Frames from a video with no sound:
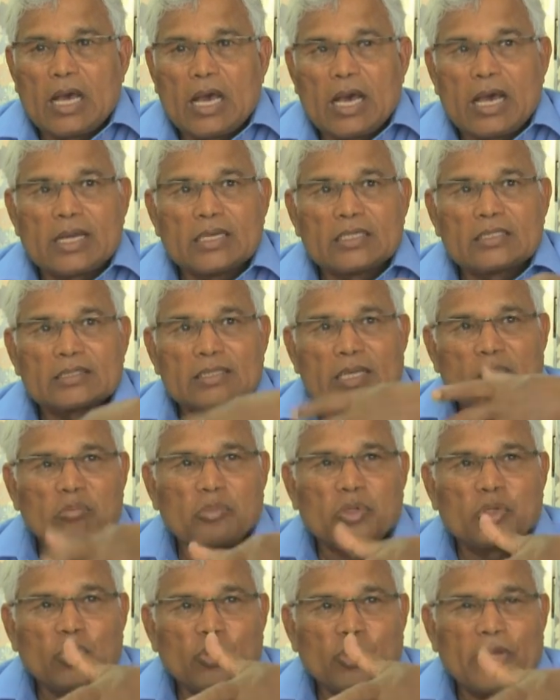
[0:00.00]
And
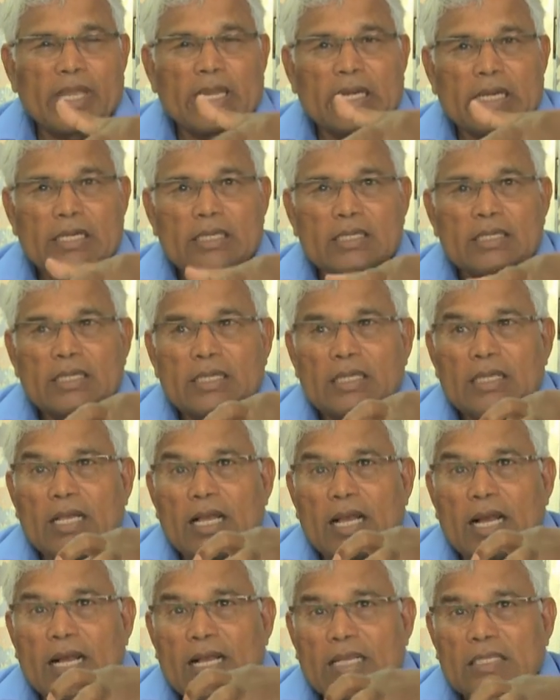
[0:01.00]
some took it
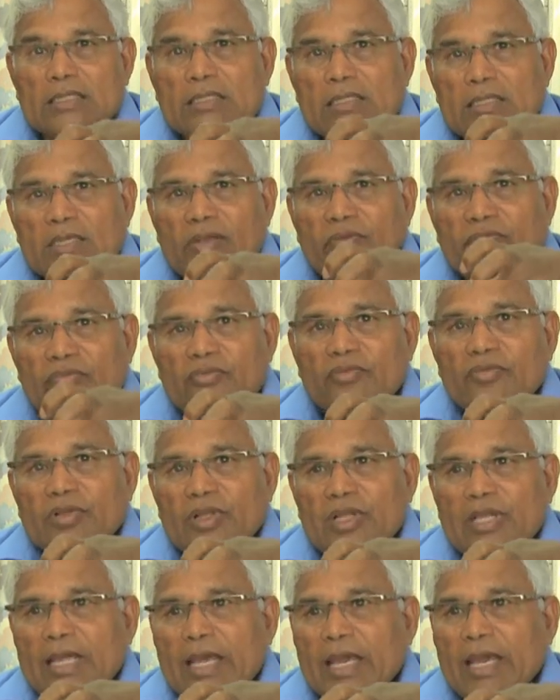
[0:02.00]
as if
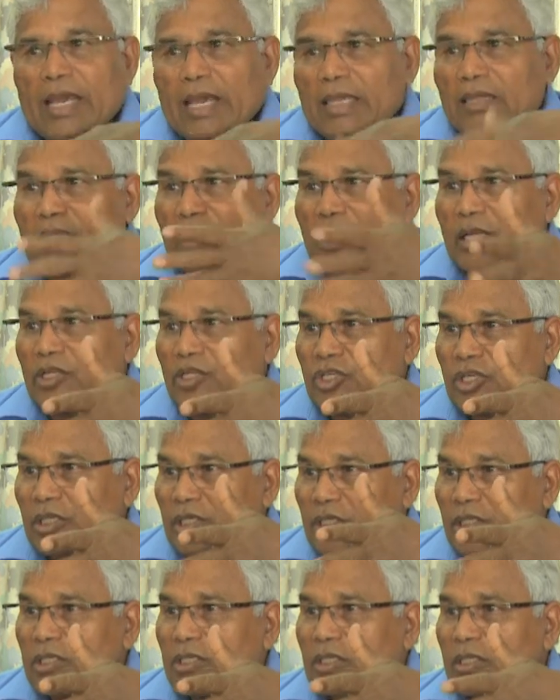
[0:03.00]
Catholic
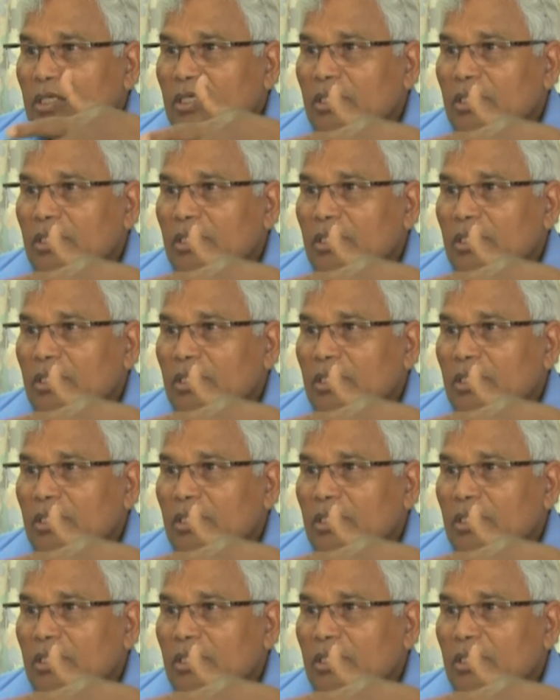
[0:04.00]
Church